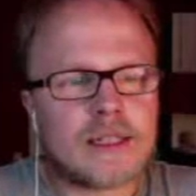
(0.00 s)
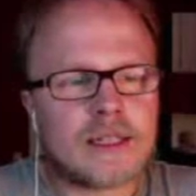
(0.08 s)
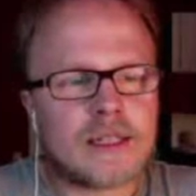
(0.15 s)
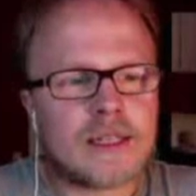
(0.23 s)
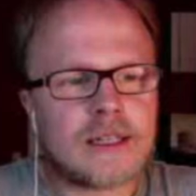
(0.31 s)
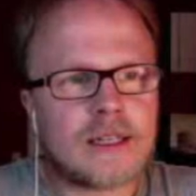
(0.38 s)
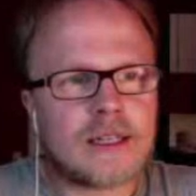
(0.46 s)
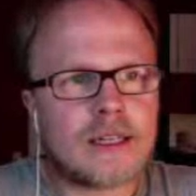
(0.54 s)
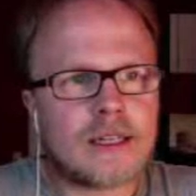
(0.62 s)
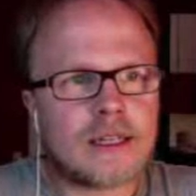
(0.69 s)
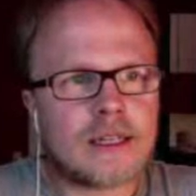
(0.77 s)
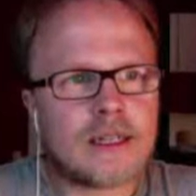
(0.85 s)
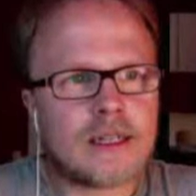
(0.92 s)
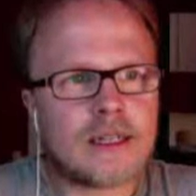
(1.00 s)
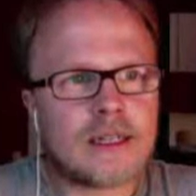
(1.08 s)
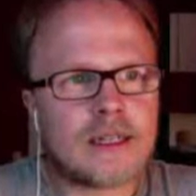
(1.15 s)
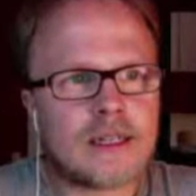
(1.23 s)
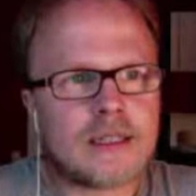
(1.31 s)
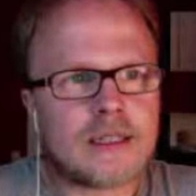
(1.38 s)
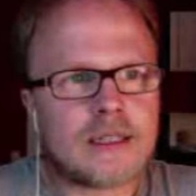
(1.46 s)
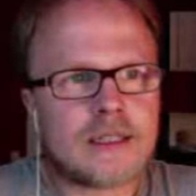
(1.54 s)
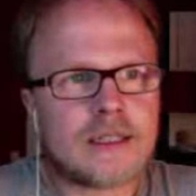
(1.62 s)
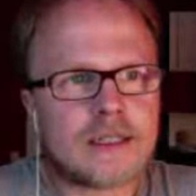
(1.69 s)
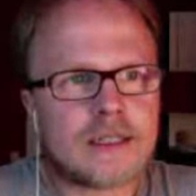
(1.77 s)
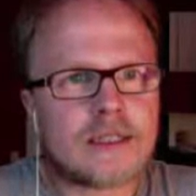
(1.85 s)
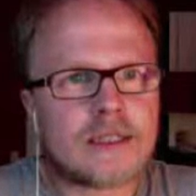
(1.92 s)

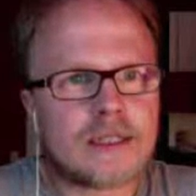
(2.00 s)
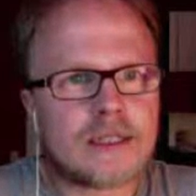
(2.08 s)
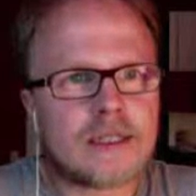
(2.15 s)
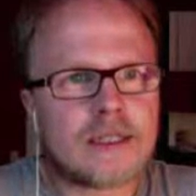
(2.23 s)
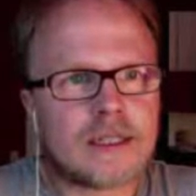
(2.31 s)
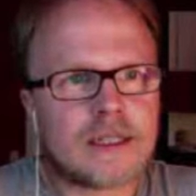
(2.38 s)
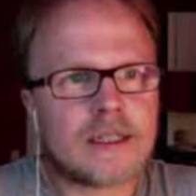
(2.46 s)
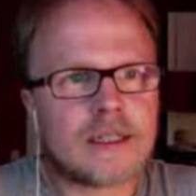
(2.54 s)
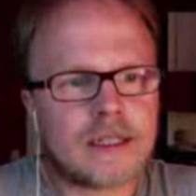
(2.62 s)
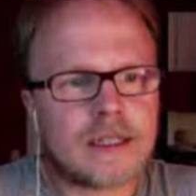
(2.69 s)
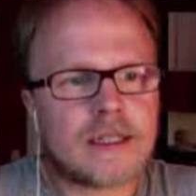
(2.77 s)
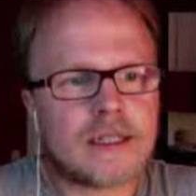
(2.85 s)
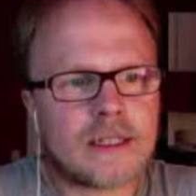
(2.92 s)
No words are spoken by the person on screen.